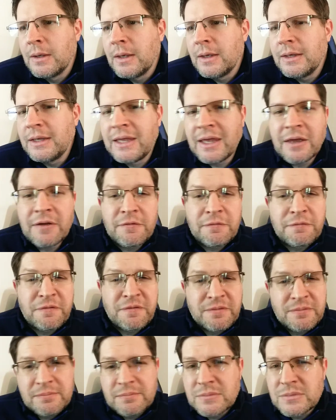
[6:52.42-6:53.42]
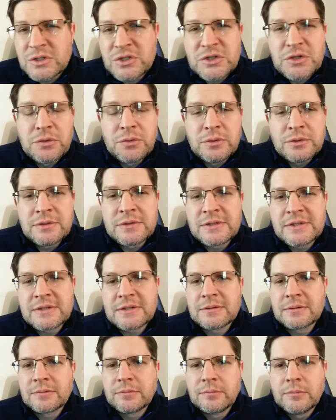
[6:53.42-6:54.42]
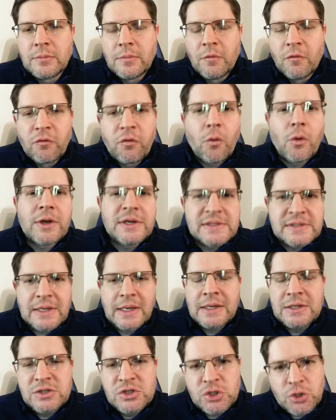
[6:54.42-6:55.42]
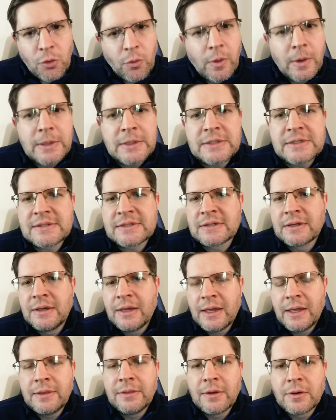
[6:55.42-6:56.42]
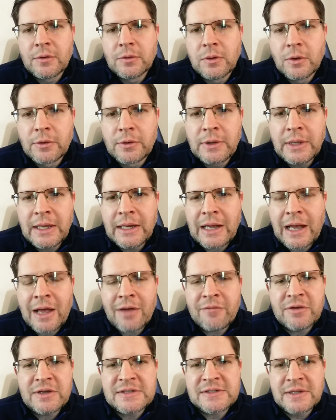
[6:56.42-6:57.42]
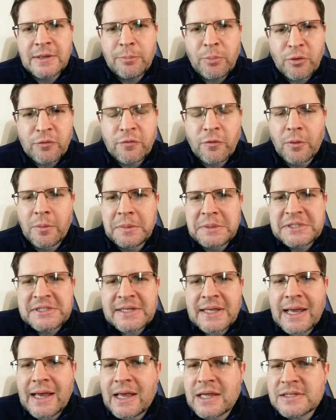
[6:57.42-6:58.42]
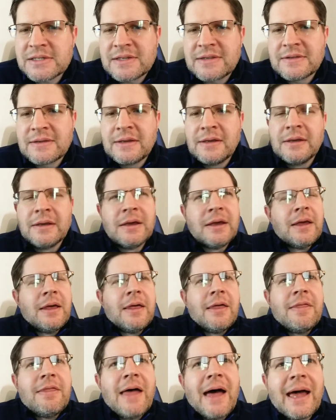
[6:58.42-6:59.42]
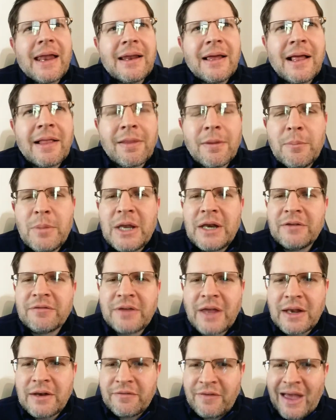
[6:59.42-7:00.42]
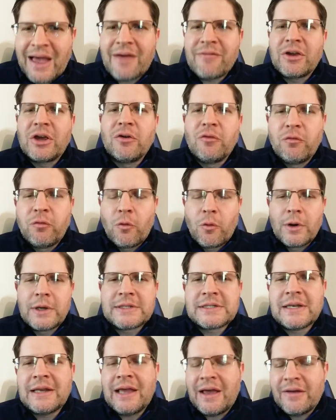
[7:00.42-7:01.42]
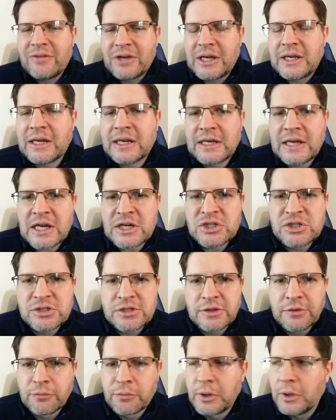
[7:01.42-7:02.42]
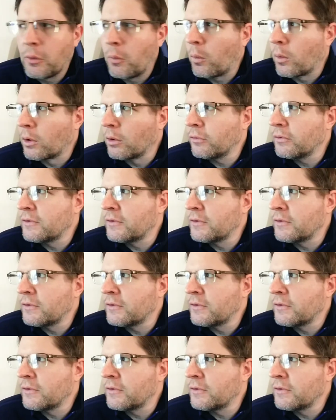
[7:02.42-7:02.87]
give students voice and choice in their learning. Obviously, performance tasks, that element of kind of having a voice and having a connection to the real world